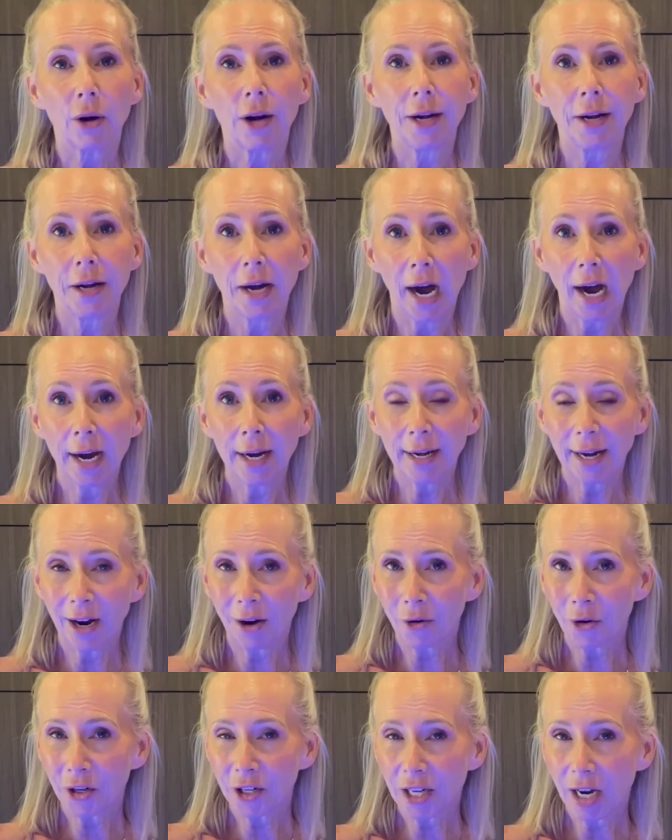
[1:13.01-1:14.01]

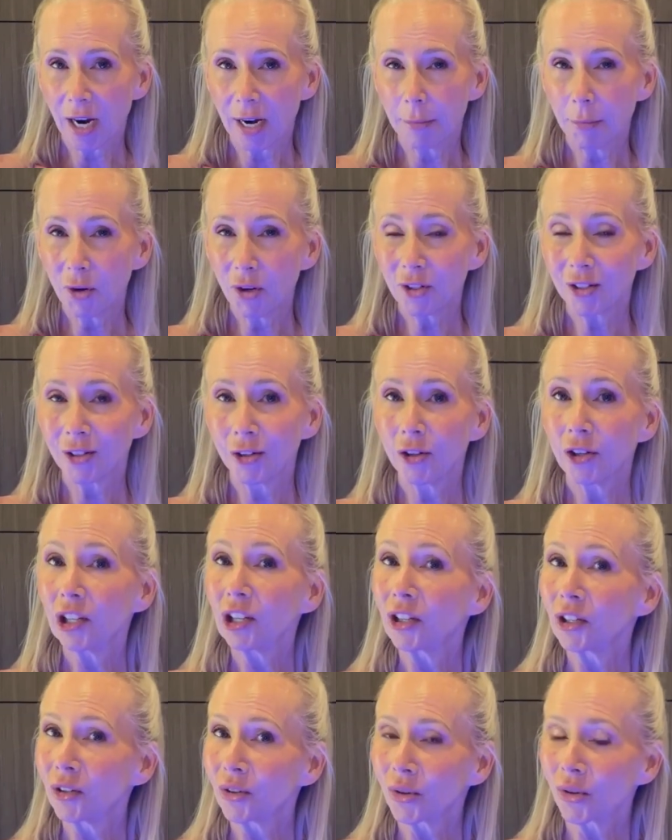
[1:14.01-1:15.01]
9-hour timer, so you can
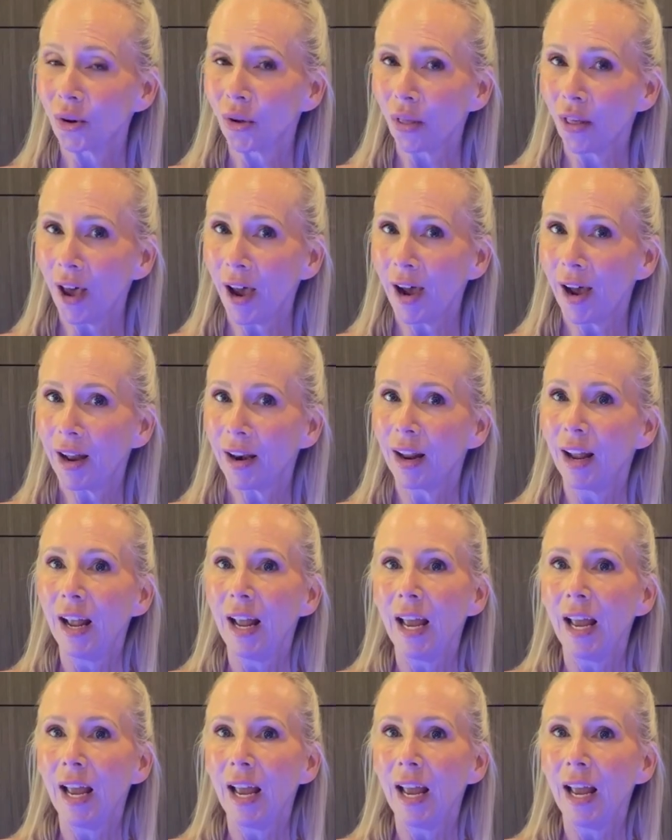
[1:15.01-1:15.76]
control that.